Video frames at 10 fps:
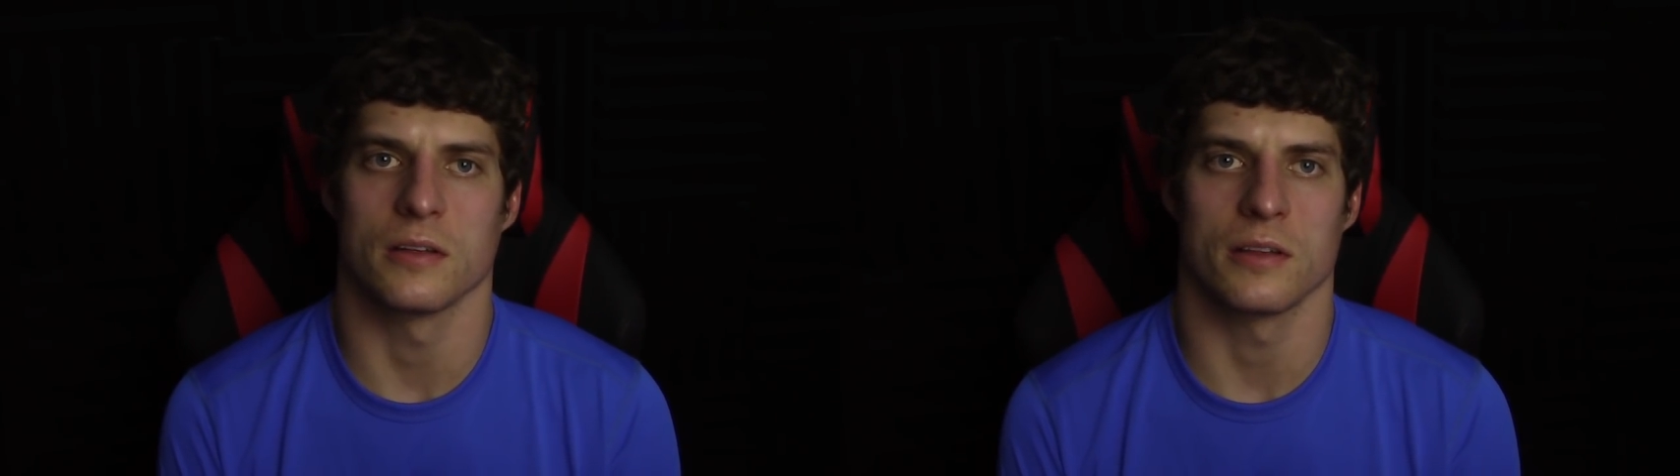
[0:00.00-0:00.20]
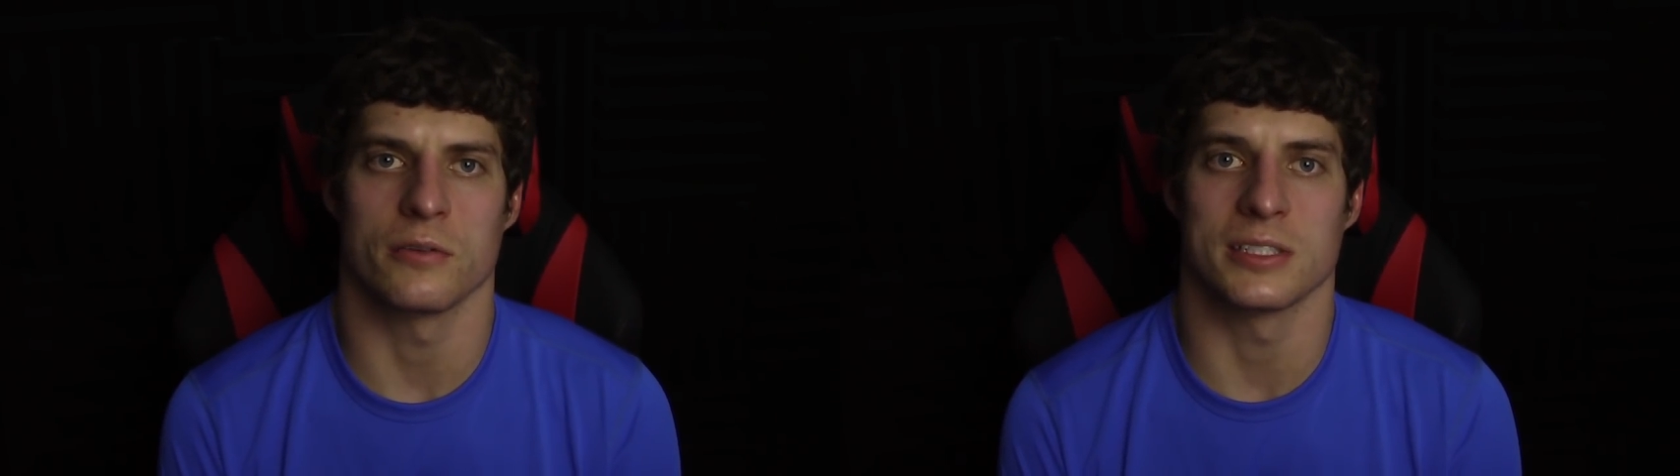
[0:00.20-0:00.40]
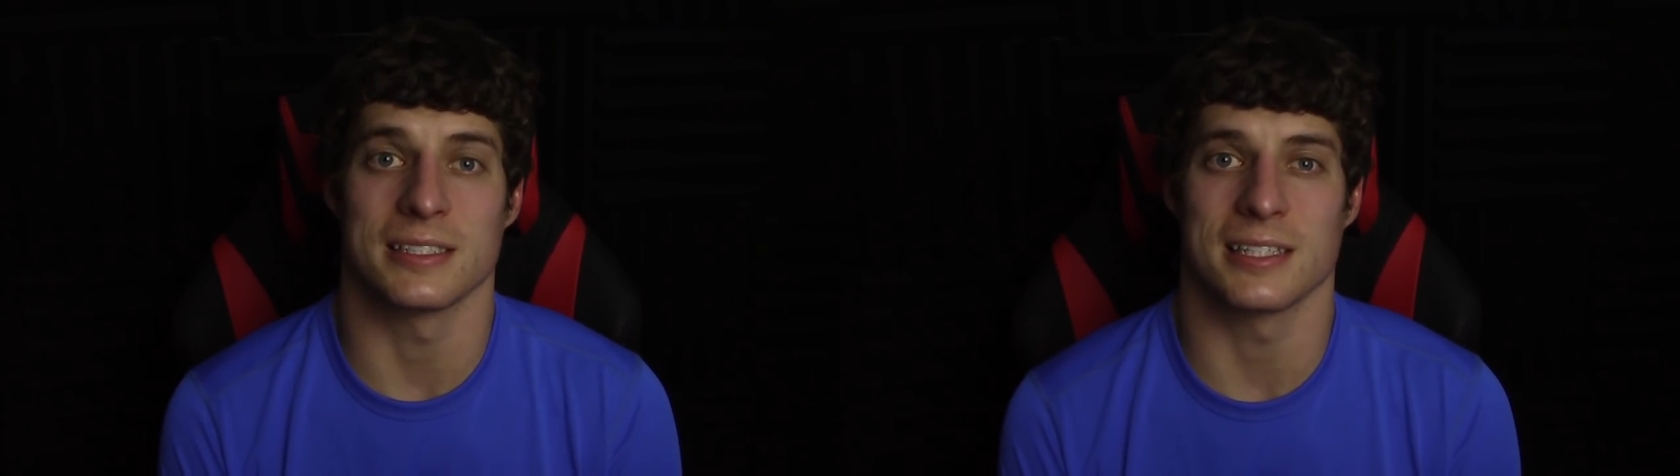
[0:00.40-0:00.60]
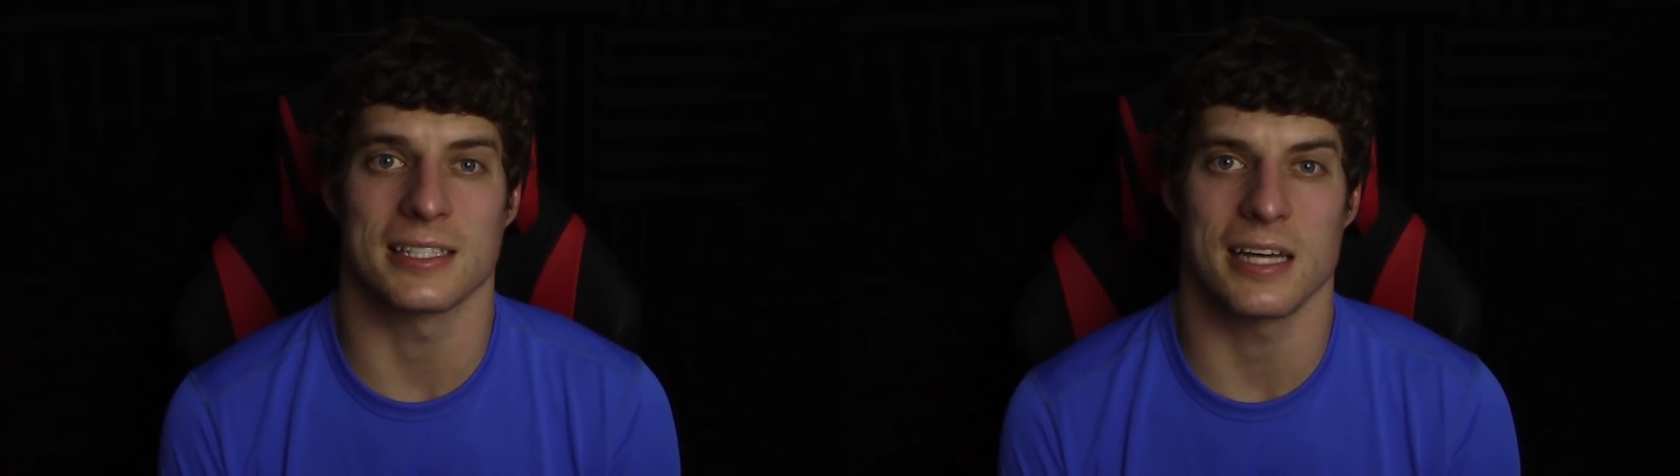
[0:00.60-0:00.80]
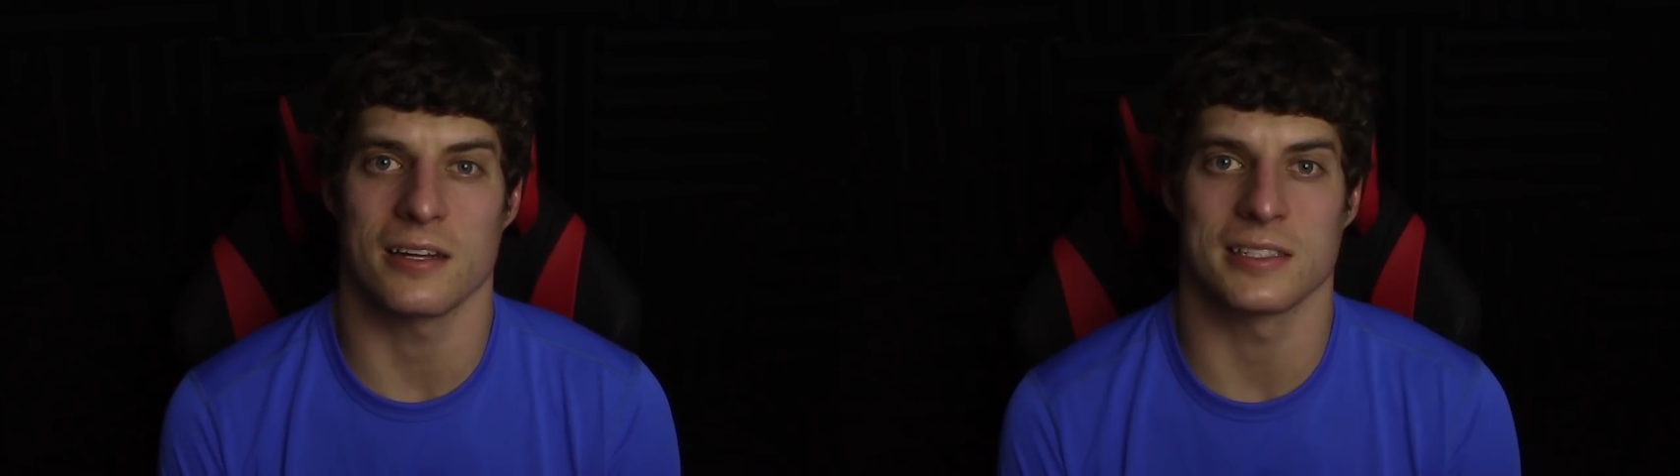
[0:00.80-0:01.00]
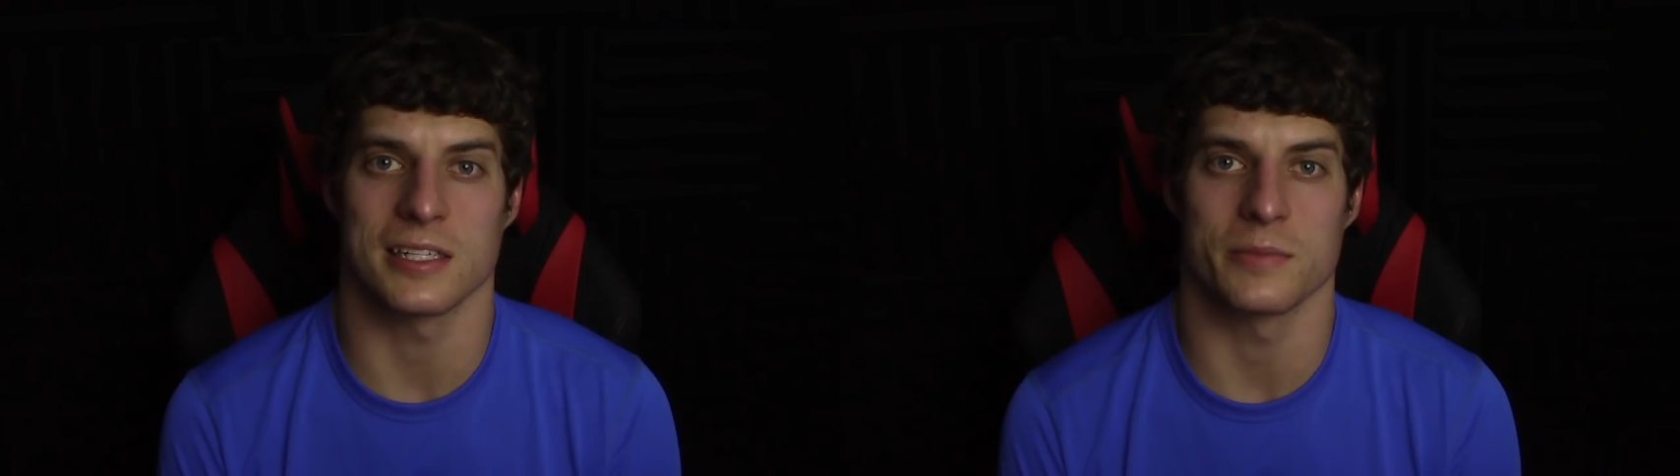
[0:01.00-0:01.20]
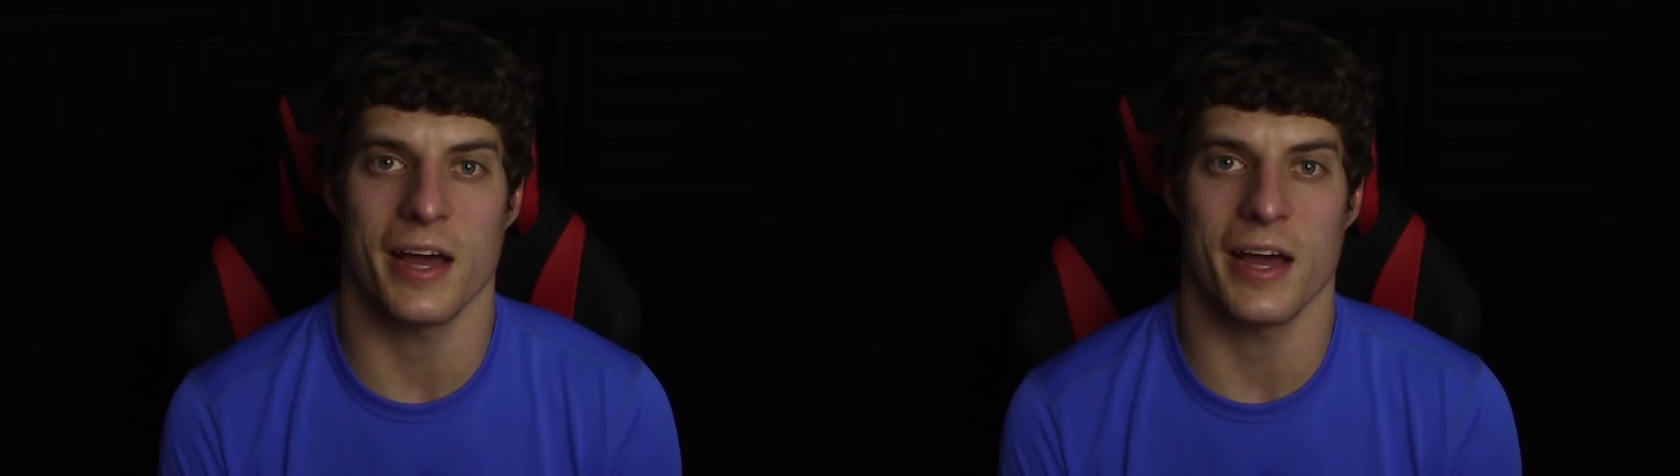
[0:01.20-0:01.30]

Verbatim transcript: There was a six out of six